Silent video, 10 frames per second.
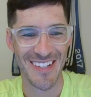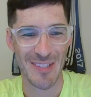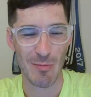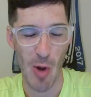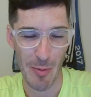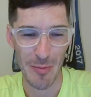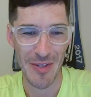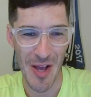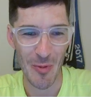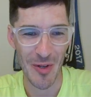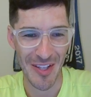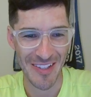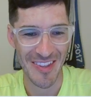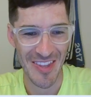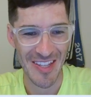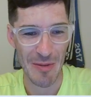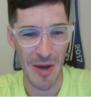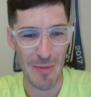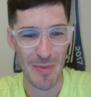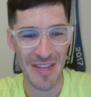It's probably not what I think it
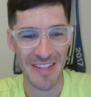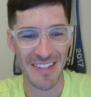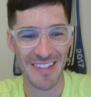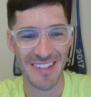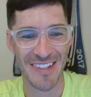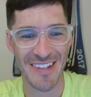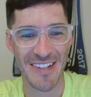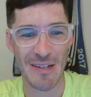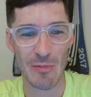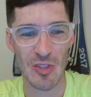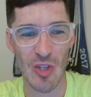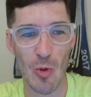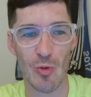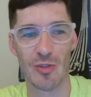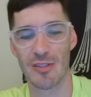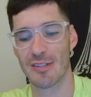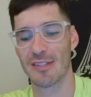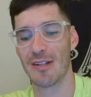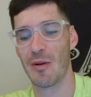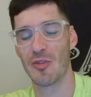might be. Skosh,
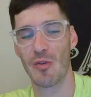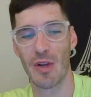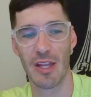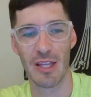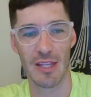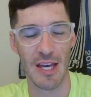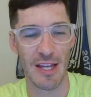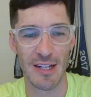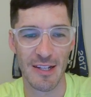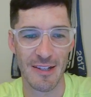I'm not sure if I like that.